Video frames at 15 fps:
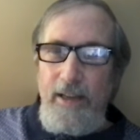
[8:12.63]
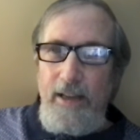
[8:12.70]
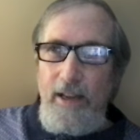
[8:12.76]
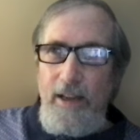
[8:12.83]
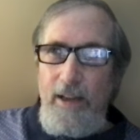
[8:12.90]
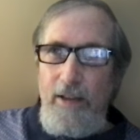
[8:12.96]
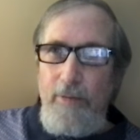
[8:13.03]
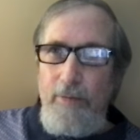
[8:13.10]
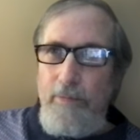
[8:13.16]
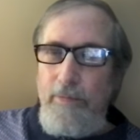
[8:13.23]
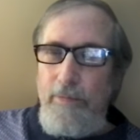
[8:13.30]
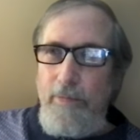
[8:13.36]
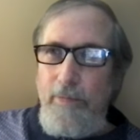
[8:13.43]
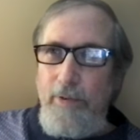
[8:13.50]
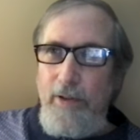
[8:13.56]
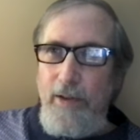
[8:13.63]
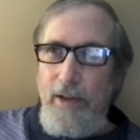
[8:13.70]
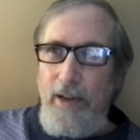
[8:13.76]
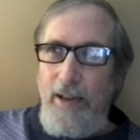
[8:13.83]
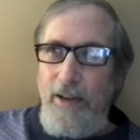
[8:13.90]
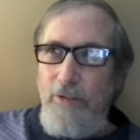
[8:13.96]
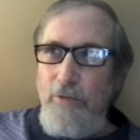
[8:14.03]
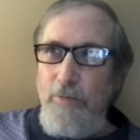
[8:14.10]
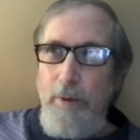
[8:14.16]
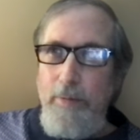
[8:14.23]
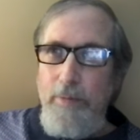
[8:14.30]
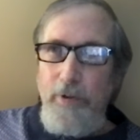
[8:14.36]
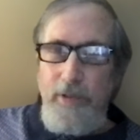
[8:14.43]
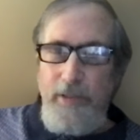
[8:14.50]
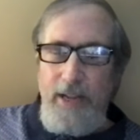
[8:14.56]
Um, I don't
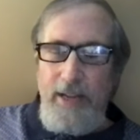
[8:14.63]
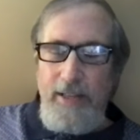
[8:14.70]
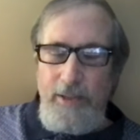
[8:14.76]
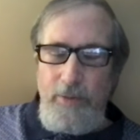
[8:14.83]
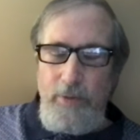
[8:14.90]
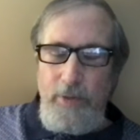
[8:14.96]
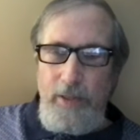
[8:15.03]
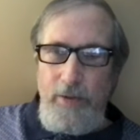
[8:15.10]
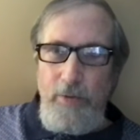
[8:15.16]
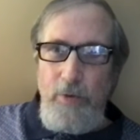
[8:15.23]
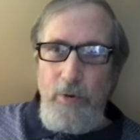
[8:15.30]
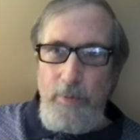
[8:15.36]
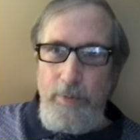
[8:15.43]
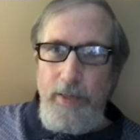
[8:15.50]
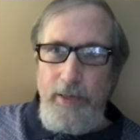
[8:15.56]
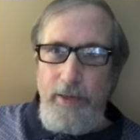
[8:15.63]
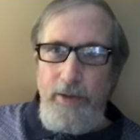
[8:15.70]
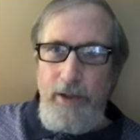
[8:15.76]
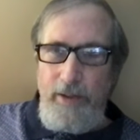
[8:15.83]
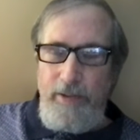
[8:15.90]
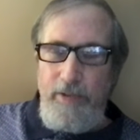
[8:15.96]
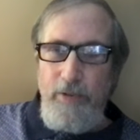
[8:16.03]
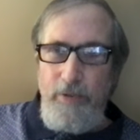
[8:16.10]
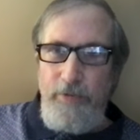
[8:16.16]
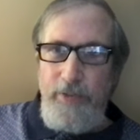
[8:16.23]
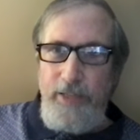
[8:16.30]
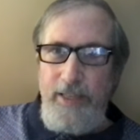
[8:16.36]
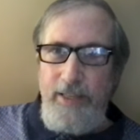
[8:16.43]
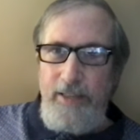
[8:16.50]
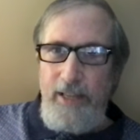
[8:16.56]
remember exactly what they were, but I sort of
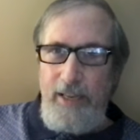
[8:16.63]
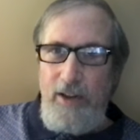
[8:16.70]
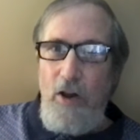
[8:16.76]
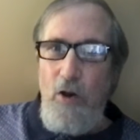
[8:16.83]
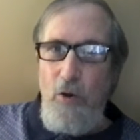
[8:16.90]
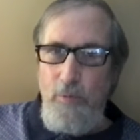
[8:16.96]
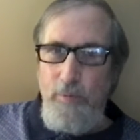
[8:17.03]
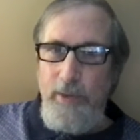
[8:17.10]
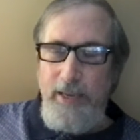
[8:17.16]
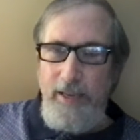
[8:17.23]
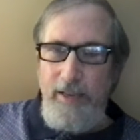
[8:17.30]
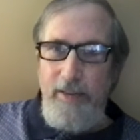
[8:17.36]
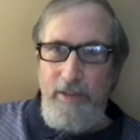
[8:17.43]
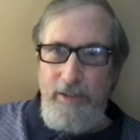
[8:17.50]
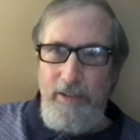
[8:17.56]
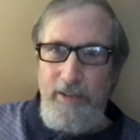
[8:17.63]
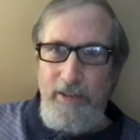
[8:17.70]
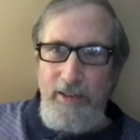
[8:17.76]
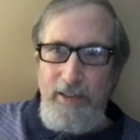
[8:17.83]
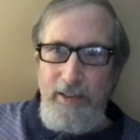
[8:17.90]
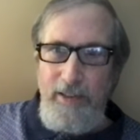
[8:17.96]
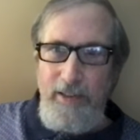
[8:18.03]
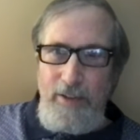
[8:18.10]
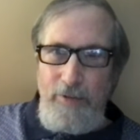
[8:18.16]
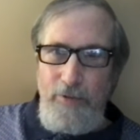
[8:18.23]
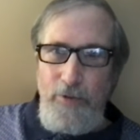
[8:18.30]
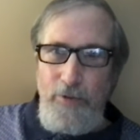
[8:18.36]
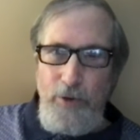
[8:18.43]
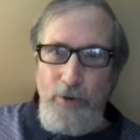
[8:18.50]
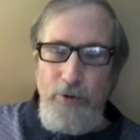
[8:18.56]
did like home kits
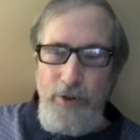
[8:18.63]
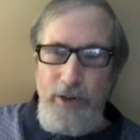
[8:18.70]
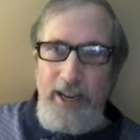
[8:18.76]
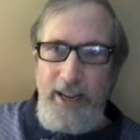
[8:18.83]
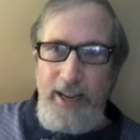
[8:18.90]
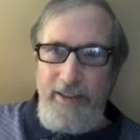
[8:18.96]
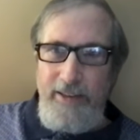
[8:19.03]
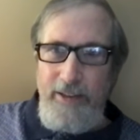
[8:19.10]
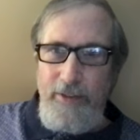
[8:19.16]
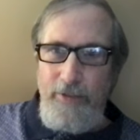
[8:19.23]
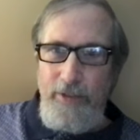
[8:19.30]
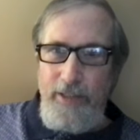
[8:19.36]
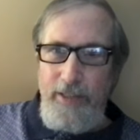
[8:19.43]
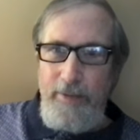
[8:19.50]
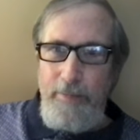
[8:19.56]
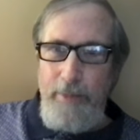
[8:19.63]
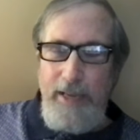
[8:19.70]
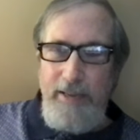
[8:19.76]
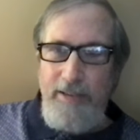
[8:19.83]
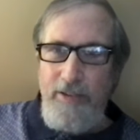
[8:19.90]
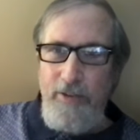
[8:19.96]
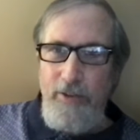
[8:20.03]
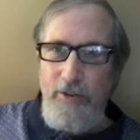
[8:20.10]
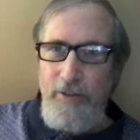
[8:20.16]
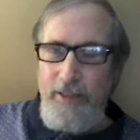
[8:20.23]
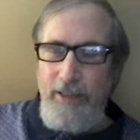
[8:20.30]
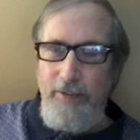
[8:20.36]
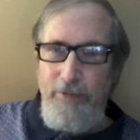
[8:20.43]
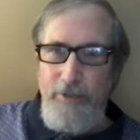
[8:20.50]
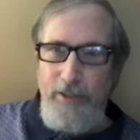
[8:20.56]
for creativity based on a
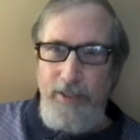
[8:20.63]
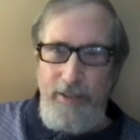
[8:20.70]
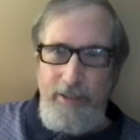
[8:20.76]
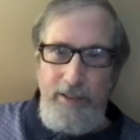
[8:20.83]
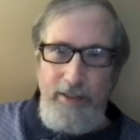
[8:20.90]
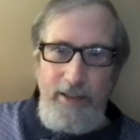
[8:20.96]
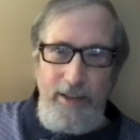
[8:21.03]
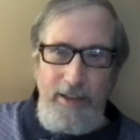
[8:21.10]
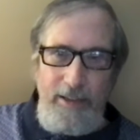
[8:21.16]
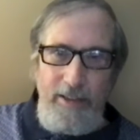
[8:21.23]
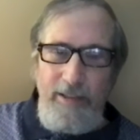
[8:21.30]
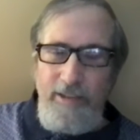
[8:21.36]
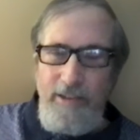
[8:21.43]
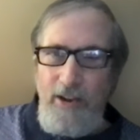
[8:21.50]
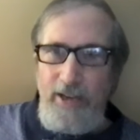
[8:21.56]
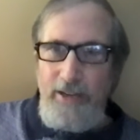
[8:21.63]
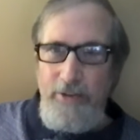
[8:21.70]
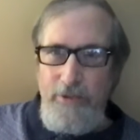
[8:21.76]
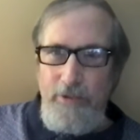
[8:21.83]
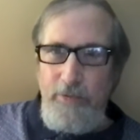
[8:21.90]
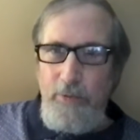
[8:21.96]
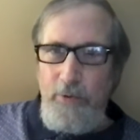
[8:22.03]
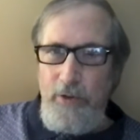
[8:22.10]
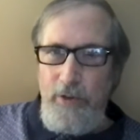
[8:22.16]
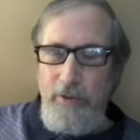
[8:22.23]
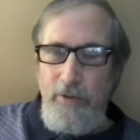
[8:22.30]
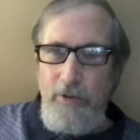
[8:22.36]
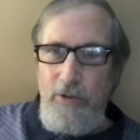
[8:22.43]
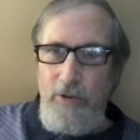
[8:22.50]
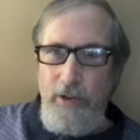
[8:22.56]
different designers' work
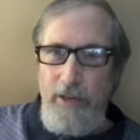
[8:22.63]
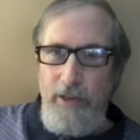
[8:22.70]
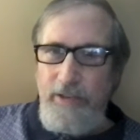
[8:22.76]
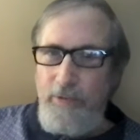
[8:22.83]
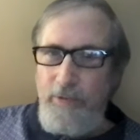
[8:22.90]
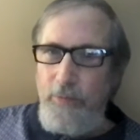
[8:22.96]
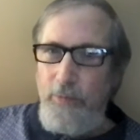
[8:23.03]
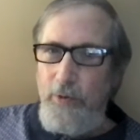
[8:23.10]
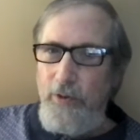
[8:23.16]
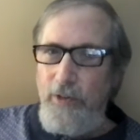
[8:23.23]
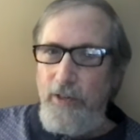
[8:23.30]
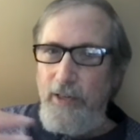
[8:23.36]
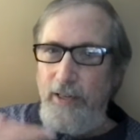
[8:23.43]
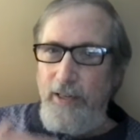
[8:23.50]
or artists' work.